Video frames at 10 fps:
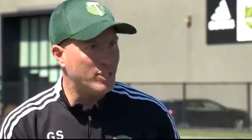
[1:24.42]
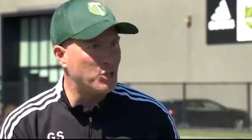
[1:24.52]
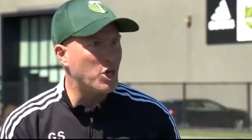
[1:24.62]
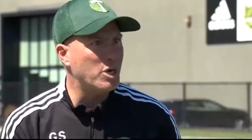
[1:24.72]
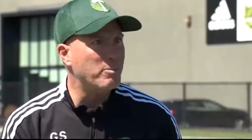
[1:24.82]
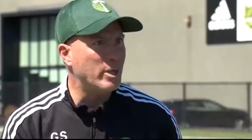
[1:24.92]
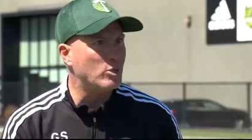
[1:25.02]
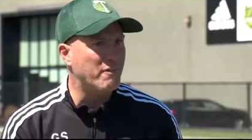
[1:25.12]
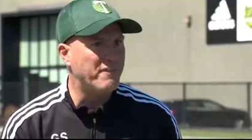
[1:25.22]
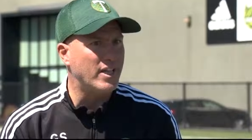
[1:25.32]
this year
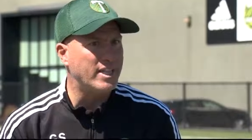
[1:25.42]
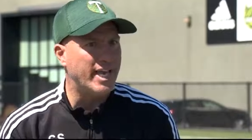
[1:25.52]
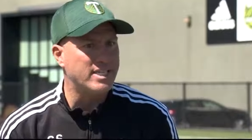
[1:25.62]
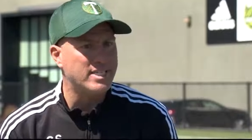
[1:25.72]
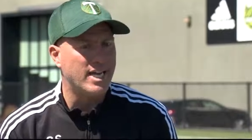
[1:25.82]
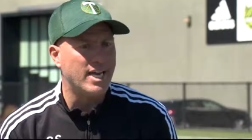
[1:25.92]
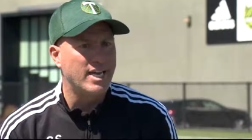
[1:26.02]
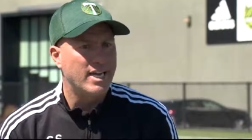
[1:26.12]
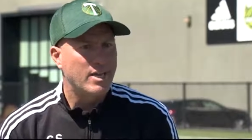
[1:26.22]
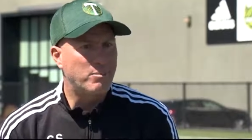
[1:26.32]
because I felt that uh,
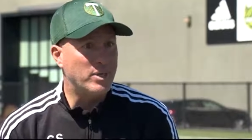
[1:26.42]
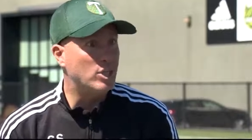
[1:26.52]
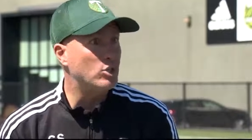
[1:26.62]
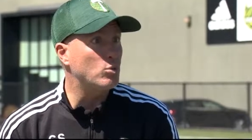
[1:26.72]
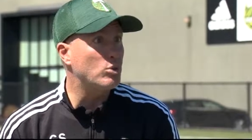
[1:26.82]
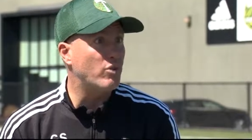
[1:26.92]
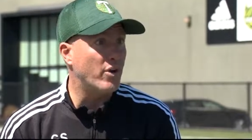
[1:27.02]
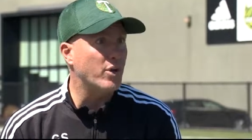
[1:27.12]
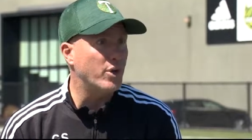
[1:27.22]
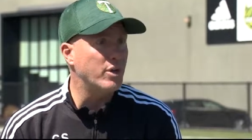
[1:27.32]
preseason was
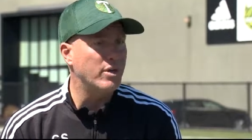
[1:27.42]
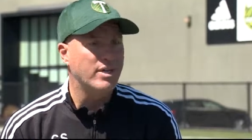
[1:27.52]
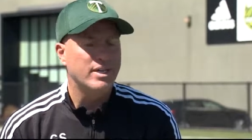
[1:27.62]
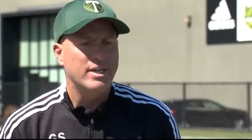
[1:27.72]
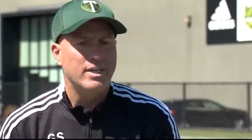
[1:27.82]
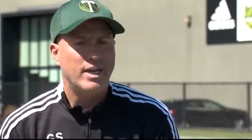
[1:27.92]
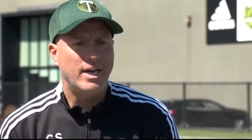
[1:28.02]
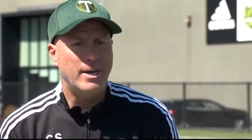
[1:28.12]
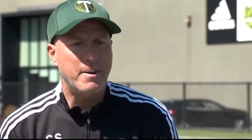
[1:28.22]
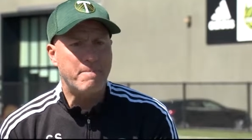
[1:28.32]
very good.
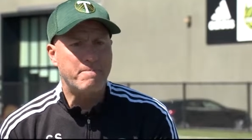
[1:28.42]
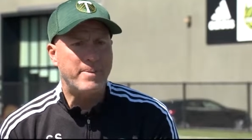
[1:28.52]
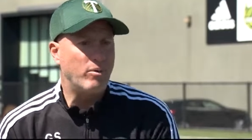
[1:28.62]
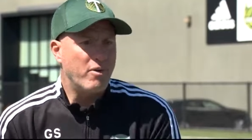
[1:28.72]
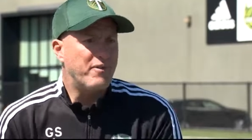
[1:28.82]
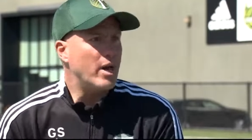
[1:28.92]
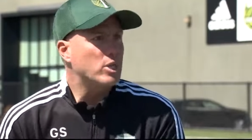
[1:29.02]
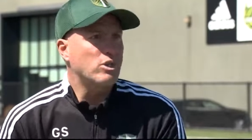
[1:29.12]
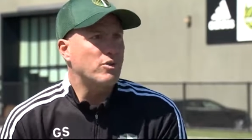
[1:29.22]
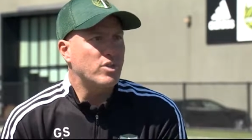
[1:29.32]
Uh, but we find
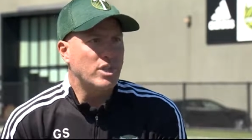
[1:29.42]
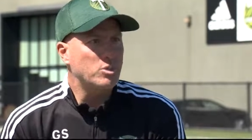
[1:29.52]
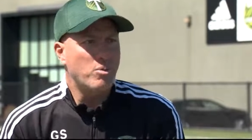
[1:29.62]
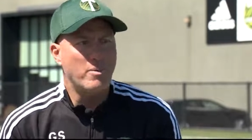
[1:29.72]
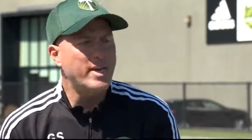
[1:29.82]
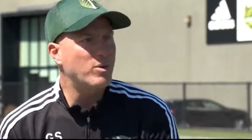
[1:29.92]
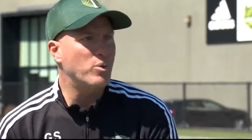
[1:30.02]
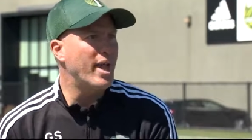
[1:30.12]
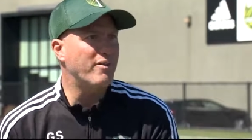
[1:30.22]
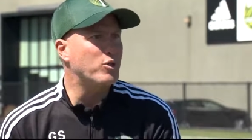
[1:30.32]
ourselves in this moment and
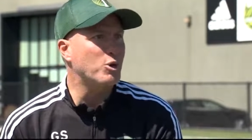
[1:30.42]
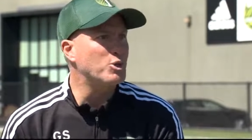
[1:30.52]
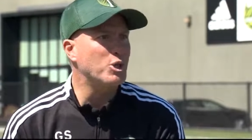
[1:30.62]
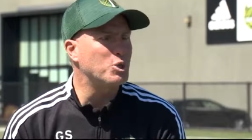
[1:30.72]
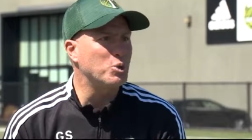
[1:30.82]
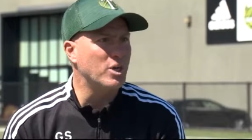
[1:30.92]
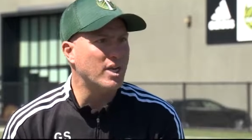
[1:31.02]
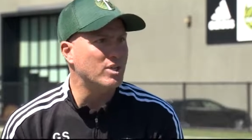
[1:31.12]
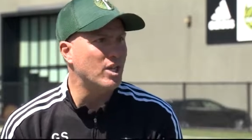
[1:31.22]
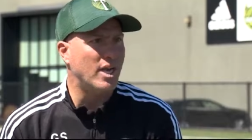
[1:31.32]
we have to continue to
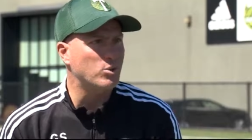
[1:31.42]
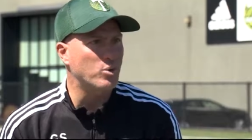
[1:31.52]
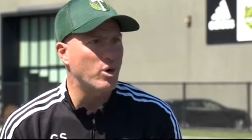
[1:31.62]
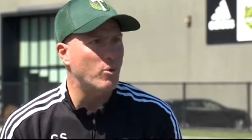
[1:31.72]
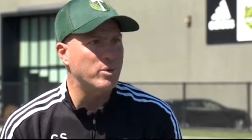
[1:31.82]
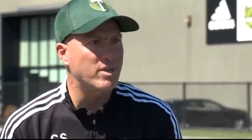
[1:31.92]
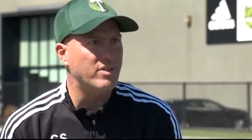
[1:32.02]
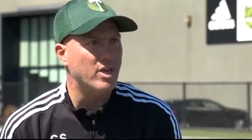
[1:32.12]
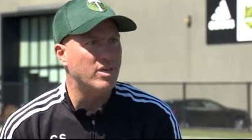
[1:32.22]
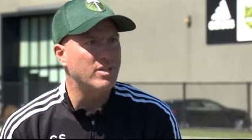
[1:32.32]
work as, as we always have done.